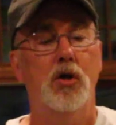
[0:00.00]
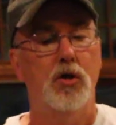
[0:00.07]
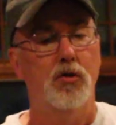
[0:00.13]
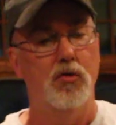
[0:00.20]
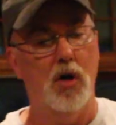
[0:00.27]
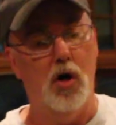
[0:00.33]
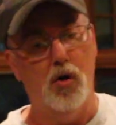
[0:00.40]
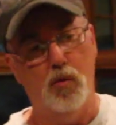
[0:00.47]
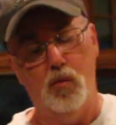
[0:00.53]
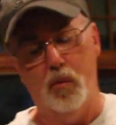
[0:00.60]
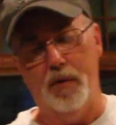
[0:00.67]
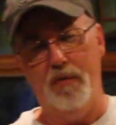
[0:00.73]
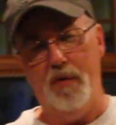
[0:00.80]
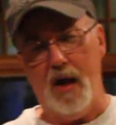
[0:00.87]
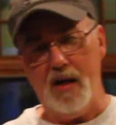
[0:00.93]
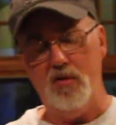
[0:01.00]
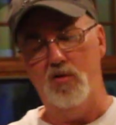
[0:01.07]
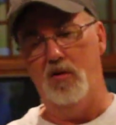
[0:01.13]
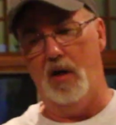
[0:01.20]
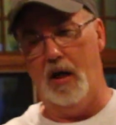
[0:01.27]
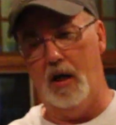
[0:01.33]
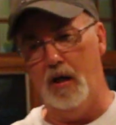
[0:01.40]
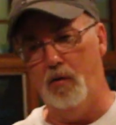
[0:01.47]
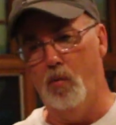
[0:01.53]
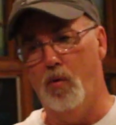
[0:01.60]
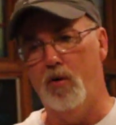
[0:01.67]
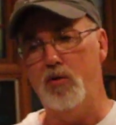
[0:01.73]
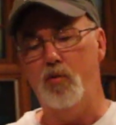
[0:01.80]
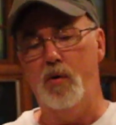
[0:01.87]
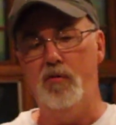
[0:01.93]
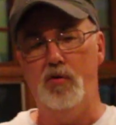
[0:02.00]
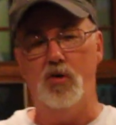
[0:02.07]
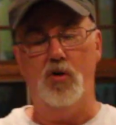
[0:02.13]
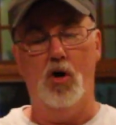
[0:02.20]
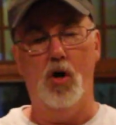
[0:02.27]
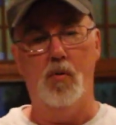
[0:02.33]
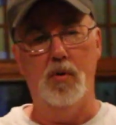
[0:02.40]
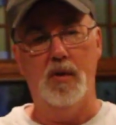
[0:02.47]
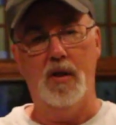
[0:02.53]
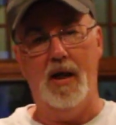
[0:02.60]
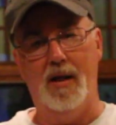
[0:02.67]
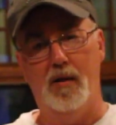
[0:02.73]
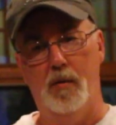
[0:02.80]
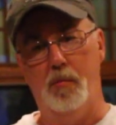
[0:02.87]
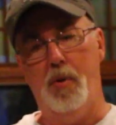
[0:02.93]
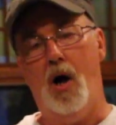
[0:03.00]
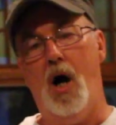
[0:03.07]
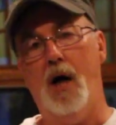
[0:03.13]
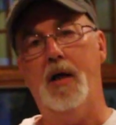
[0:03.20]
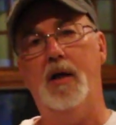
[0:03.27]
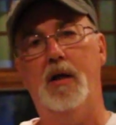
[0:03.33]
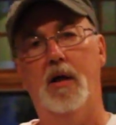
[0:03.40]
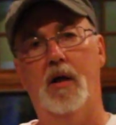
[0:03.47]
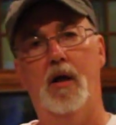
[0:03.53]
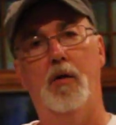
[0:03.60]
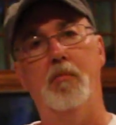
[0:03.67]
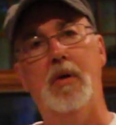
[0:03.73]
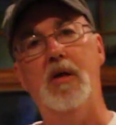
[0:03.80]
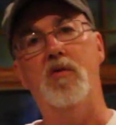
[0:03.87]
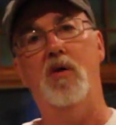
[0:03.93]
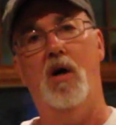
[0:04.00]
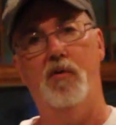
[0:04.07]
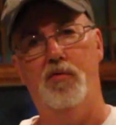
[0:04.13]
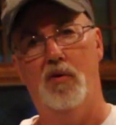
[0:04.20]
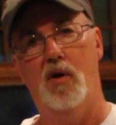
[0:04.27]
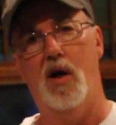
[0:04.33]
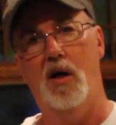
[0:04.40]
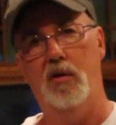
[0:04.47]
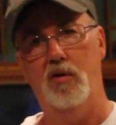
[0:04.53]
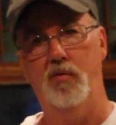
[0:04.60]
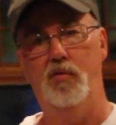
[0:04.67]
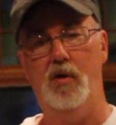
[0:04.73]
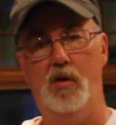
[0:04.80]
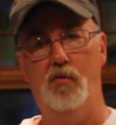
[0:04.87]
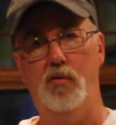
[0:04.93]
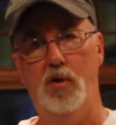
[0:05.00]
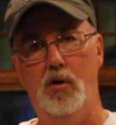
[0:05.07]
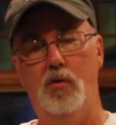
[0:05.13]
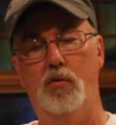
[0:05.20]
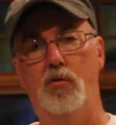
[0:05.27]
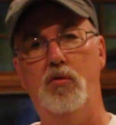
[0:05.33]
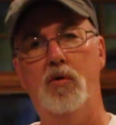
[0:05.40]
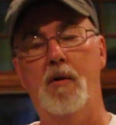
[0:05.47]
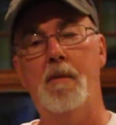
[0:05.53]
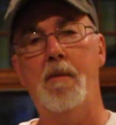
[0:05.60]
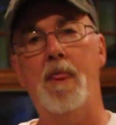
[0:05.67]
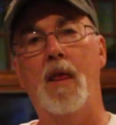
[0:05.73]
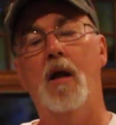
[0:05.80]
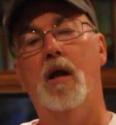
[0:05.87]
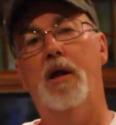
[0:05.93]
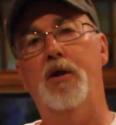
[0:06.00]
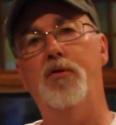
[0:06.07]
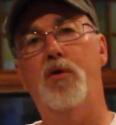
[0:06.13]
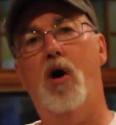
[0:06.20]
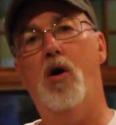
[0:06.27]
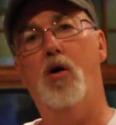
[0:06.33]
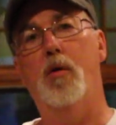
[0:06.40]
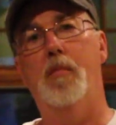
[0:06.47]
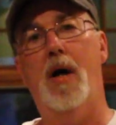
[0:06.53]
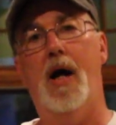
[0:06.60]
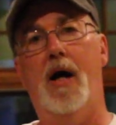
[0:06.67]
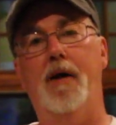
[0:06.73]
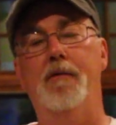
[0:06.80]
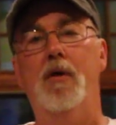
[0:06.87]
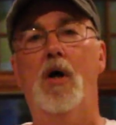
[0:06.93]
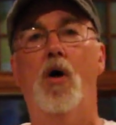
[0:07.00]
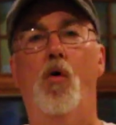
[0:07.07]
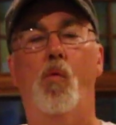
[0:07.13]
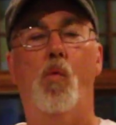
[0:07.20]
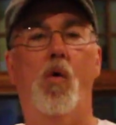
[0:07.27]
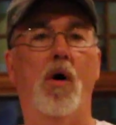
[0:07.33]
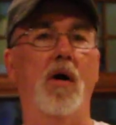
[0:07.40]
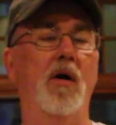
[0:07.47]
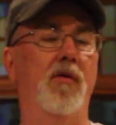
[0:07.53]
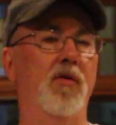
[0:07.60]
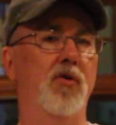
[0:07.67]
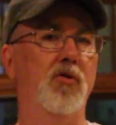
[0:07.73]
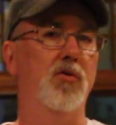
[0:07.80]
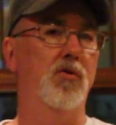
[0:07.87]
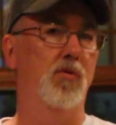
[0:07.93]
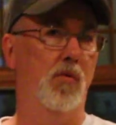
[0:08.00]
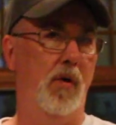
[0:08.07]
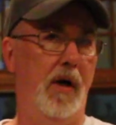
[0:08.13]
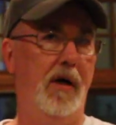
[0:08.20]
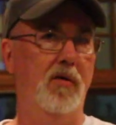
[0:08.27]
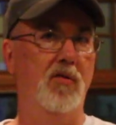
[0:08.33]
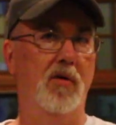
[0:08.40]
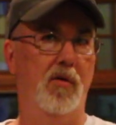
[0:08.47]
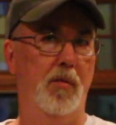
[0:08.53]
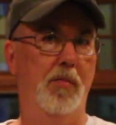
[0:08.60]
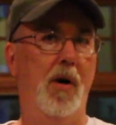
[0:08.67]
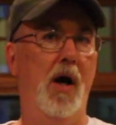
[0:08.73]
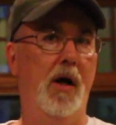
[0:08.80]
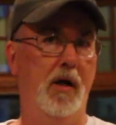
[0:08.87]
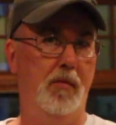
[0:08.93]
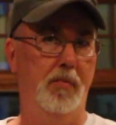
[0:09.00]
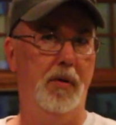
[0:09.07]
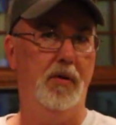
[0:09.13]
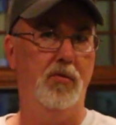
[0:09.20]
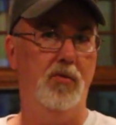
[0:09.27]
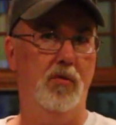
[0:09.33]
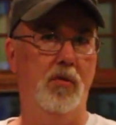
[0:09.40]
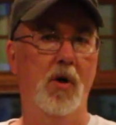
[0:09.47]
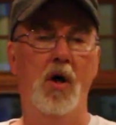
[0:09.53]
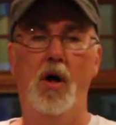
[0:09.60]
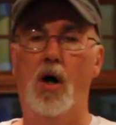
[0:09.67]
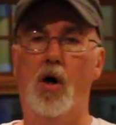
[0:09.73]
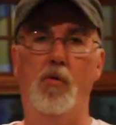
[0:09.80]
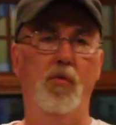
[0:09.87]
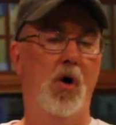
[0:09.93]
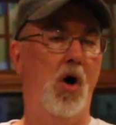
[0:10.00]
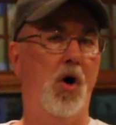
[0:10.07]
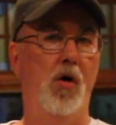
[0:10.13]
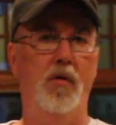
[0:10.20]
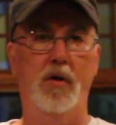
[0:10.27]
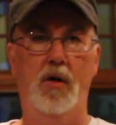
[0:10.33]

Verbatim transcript: So with that said, once we've determined that the pocket gun meets our philosophy of use, let's talk about one of the strengths of the pocket pistol over all